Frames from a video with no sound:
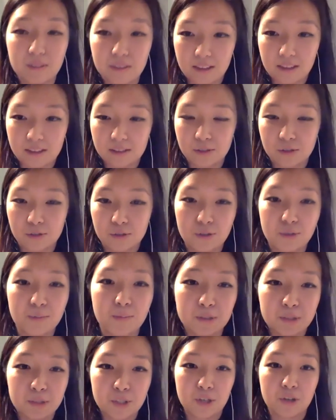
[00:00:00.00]
the Zoom
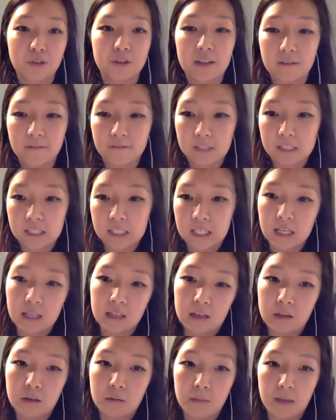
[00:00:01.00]
or screen fatigue
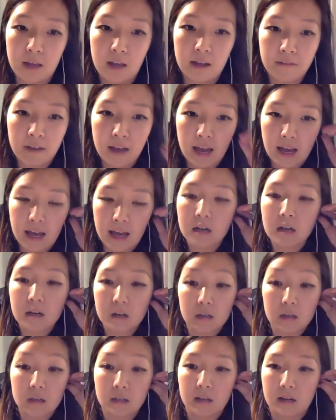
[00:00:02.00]
that you may have had
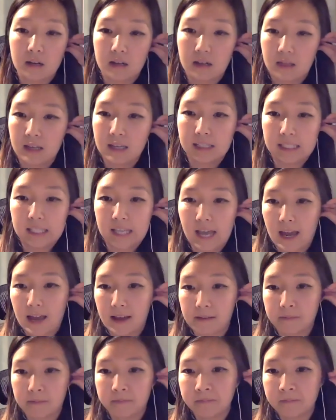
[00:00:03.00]
earlier in the
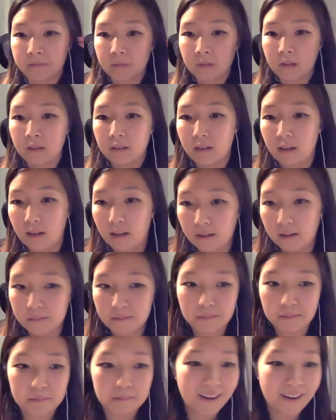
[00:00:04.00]
day.
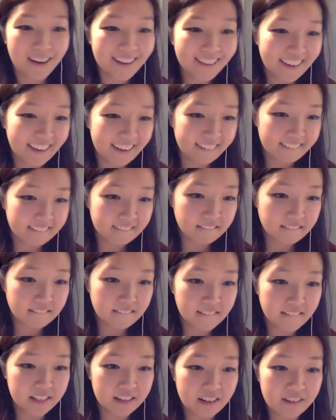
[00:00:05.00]
Um, Molly,
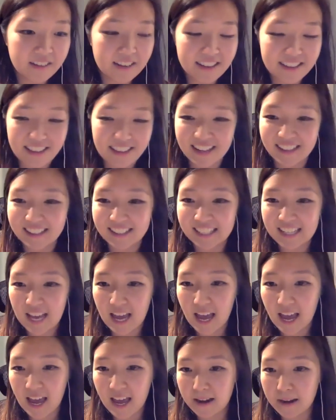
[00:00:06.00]
do you have anything else to
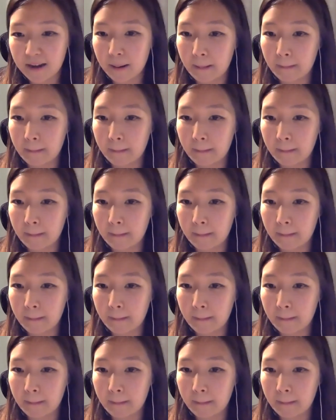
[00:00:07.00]
add?